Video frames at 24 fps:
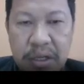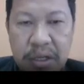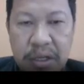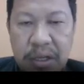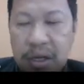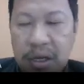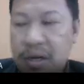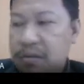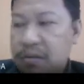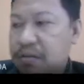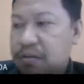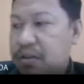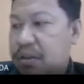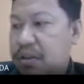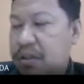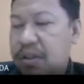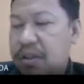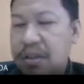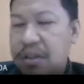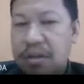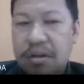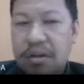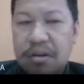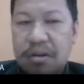cover,
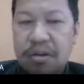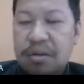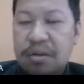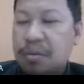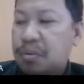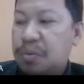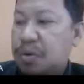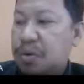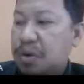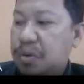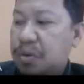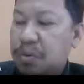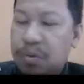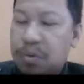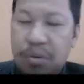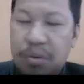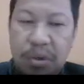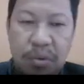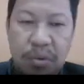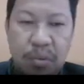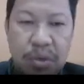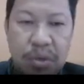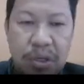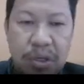or
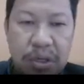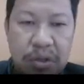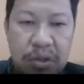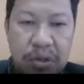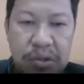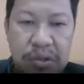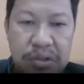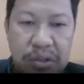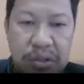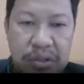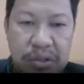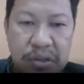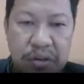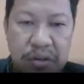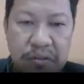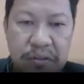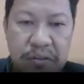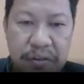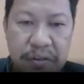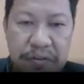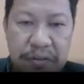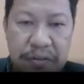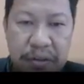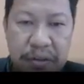it will consist of
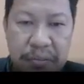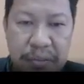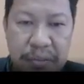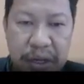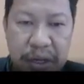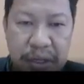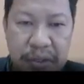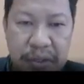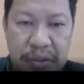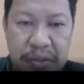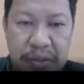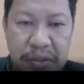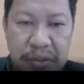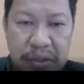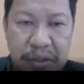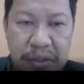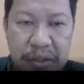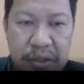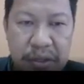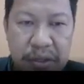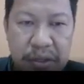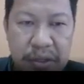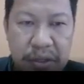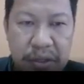15 marks.
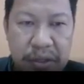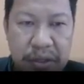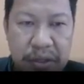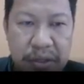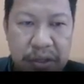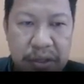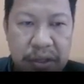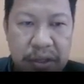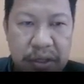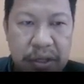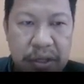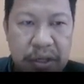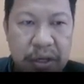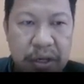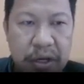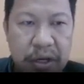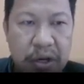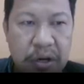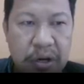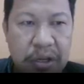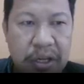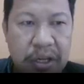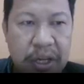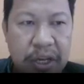
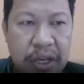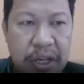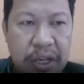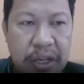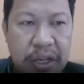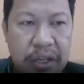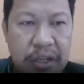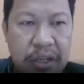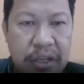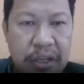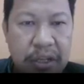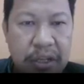Okay.